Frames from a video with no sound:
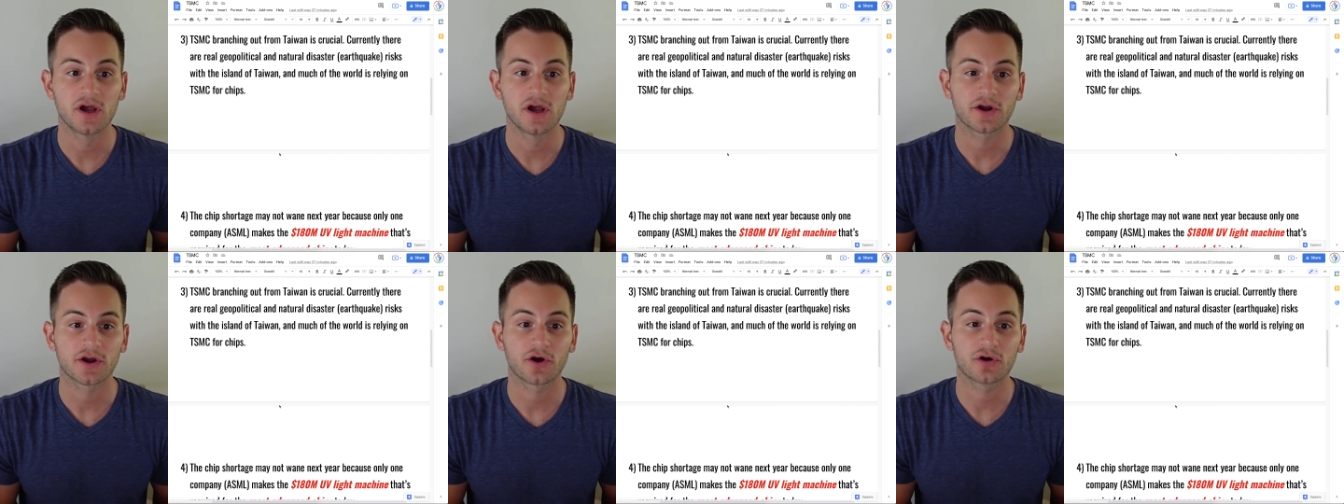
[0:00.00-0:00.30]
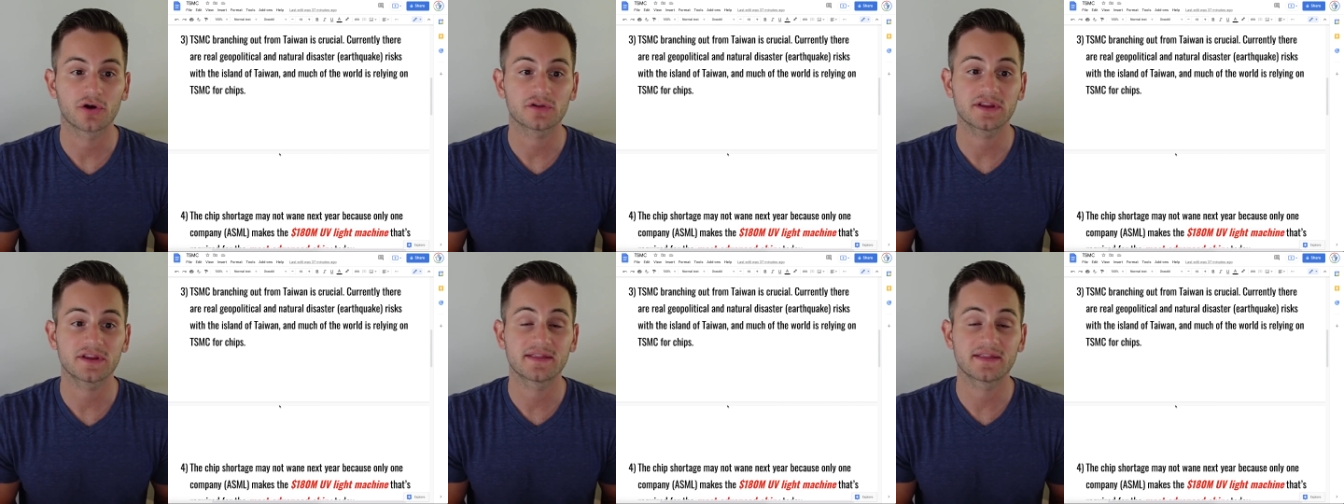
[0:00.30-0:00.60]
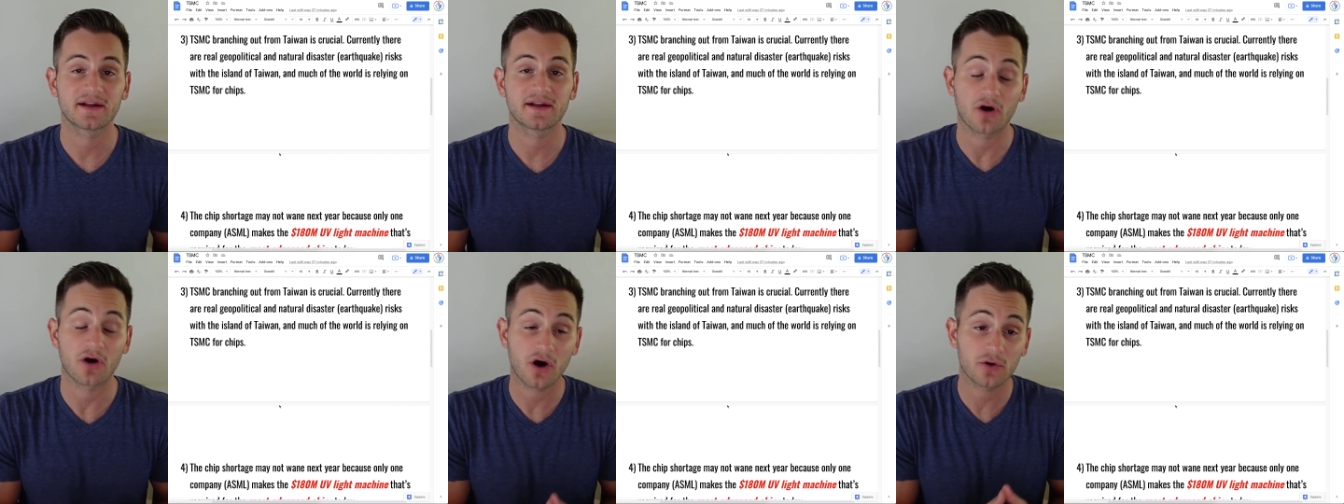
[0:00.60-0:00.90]
Currently,
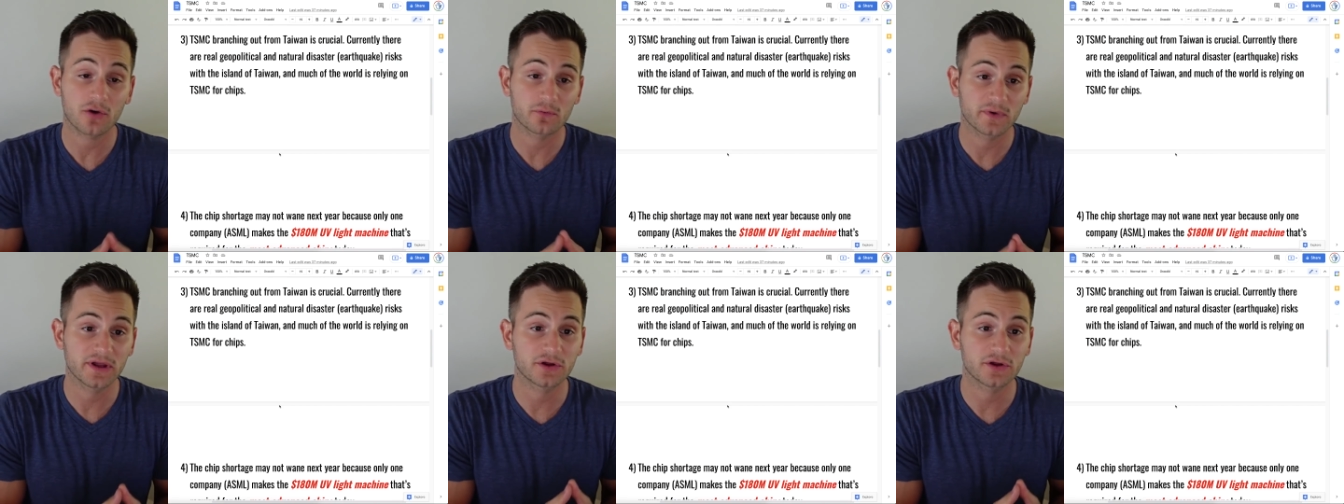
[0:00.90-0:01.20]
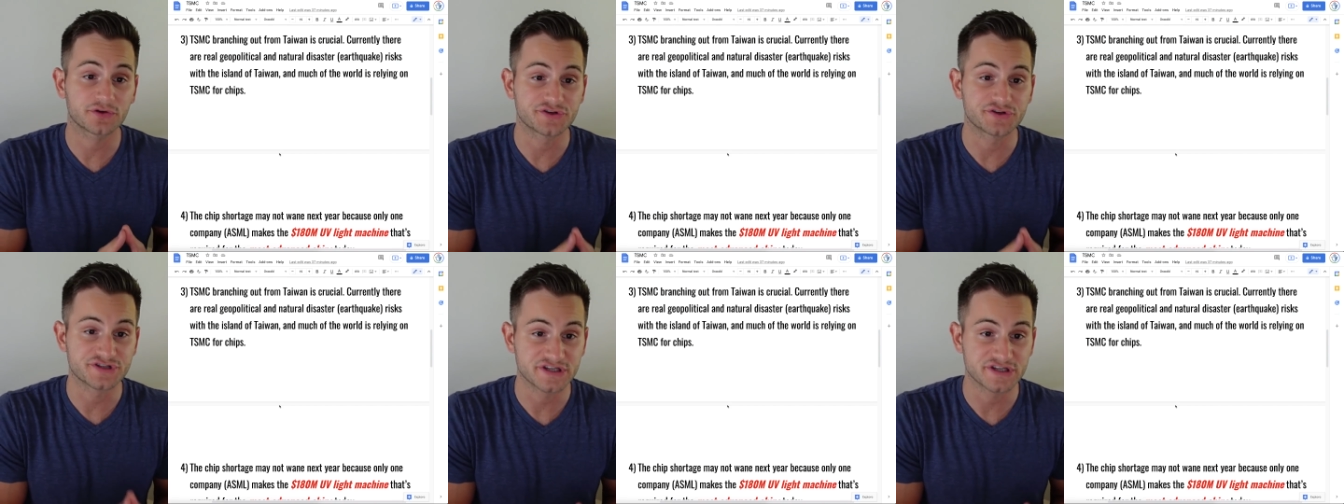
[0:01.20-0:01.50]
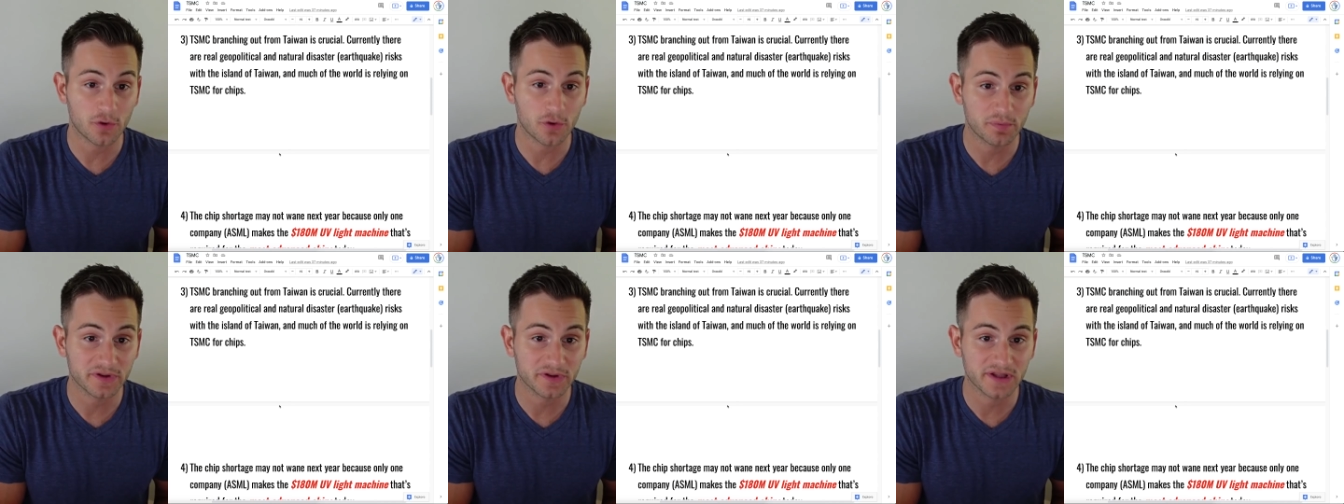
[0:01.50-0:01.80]
there are real
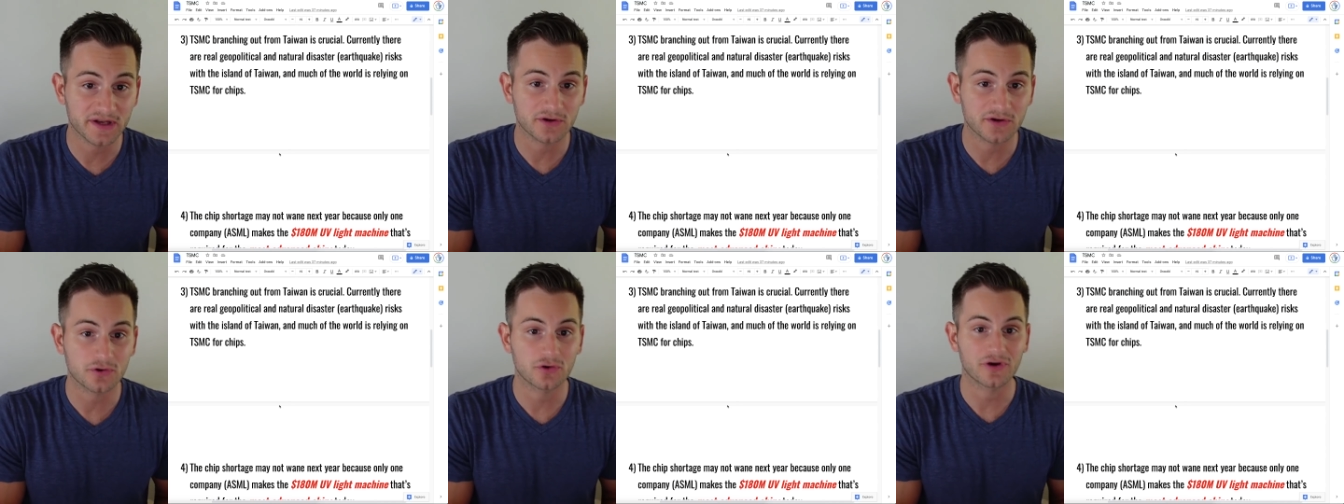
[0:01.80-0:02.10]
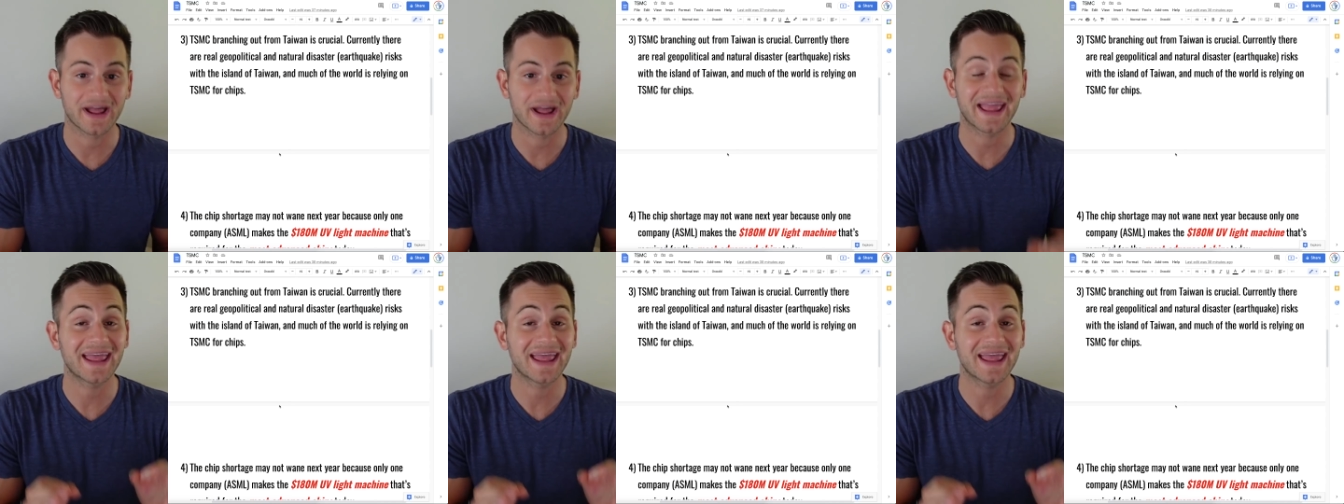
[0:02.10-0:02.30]
geopolitical